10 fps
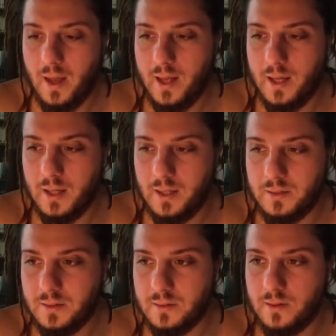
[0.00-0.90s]

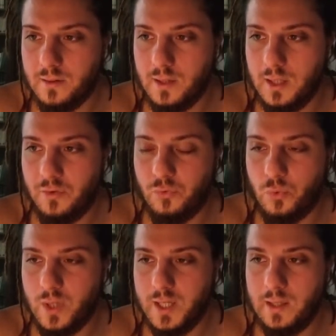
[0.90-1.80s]
And if
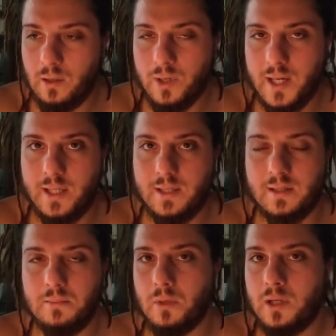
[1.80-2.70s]
we look at it
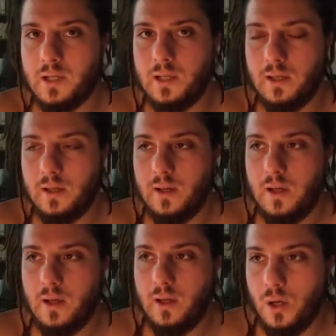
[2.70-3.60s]
symbolically,
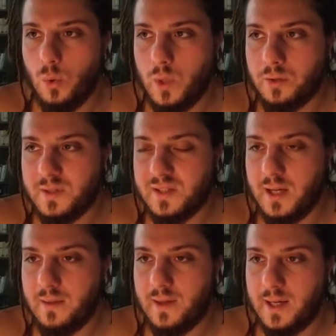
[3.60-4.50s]
we could
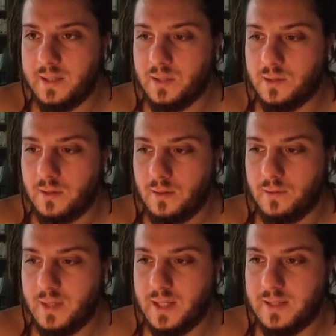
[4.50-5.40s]
say that
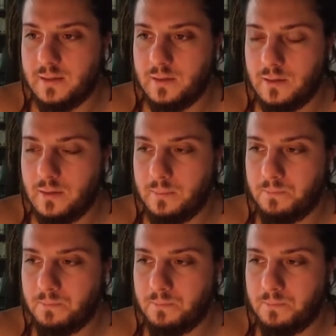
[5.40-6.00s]
that's the